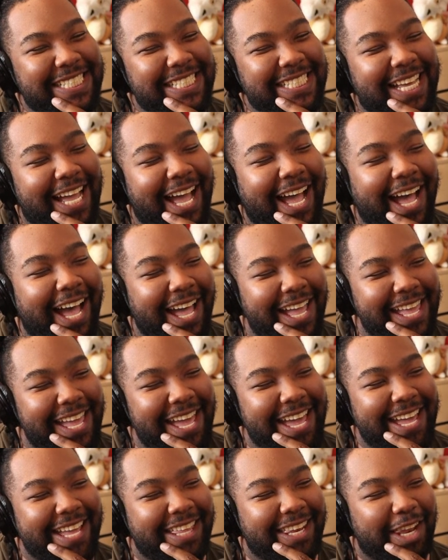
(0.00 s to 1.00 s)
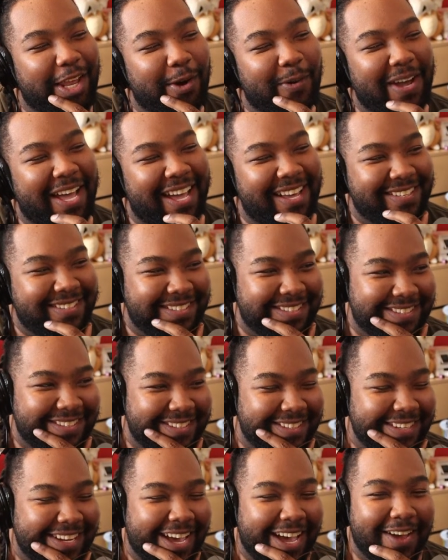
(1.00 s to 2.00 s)
High A, low S.
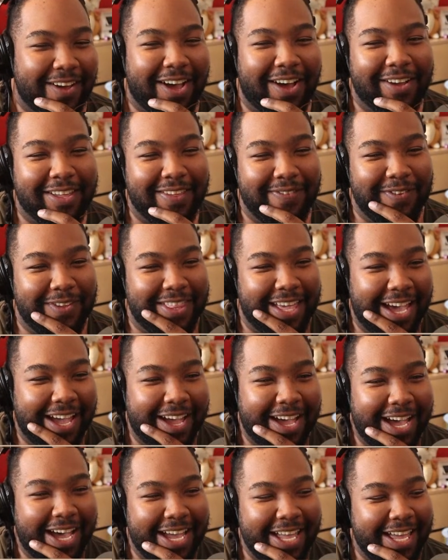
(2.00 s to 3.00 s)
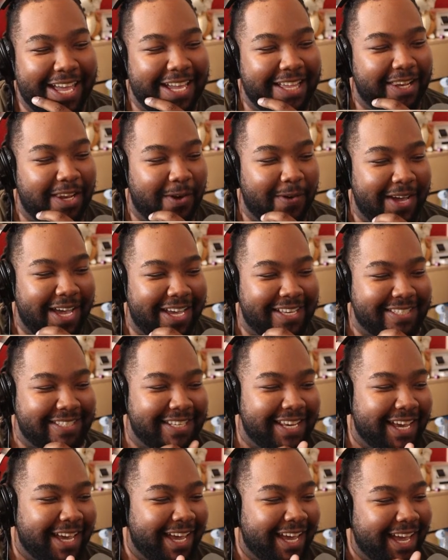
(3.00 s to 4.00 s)
I'll give you that. High A, low S.
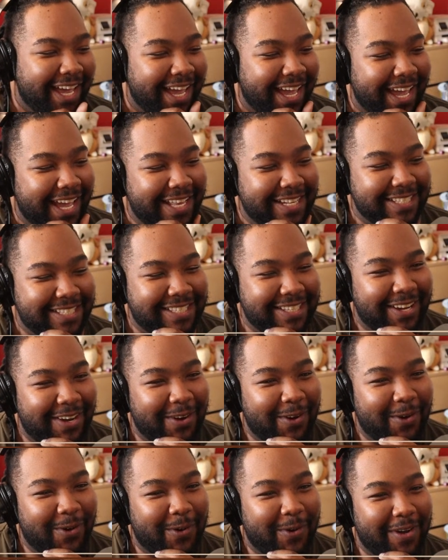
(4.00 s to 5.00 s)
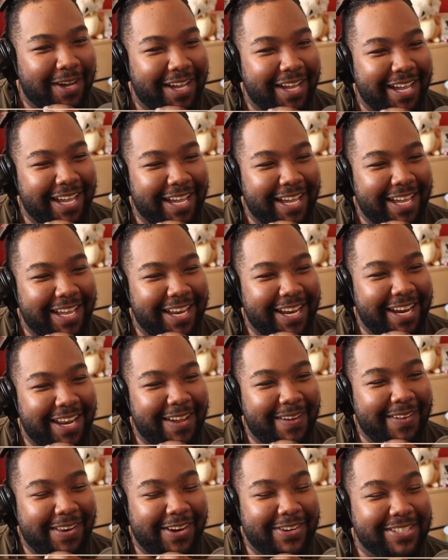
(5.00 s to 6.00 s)
And so
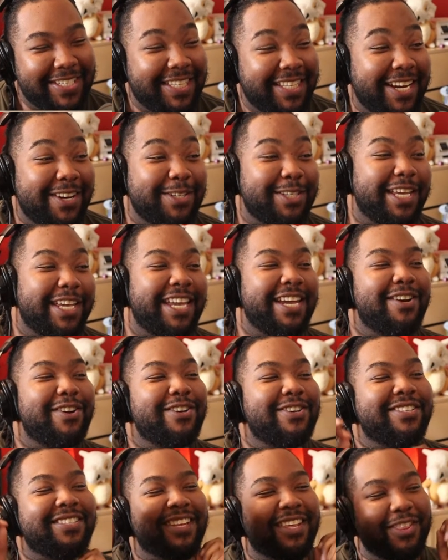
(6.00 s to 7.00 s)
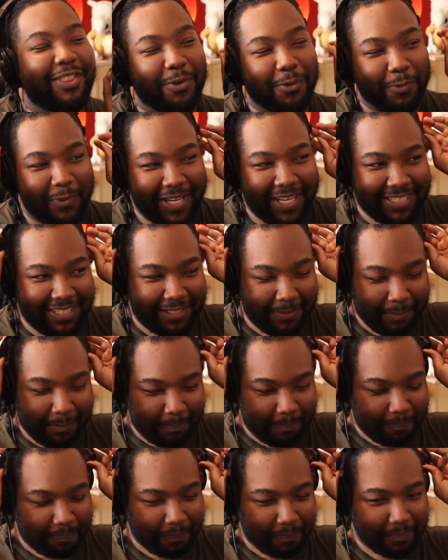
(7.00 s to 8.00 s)
here's the reason.
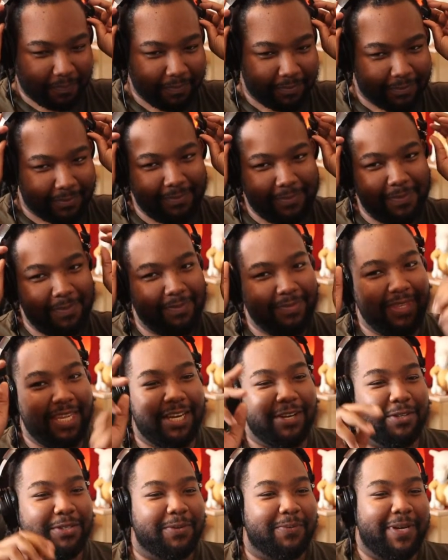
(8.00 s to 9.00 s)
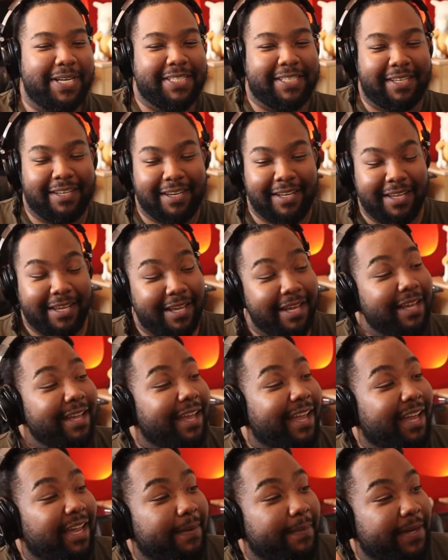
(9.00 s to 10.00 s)
Here's the reason.
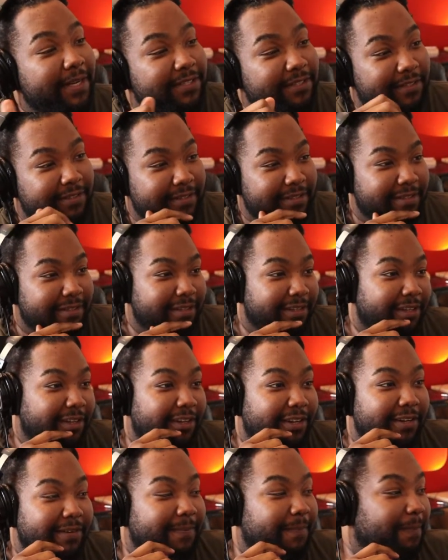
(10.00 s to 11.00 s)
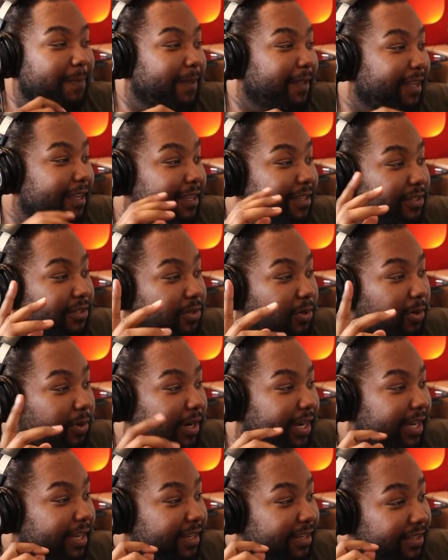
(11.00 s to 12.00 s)
Animations, good.
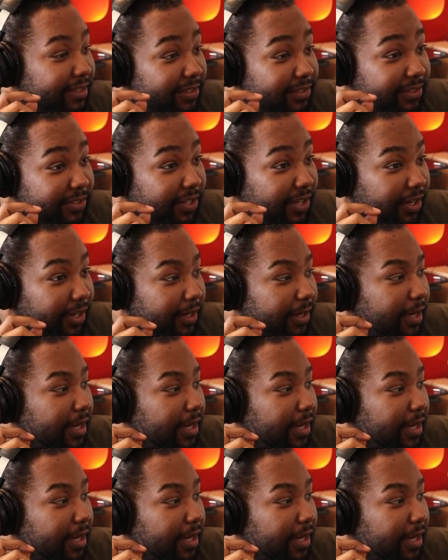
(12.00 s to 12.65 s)
Story, good.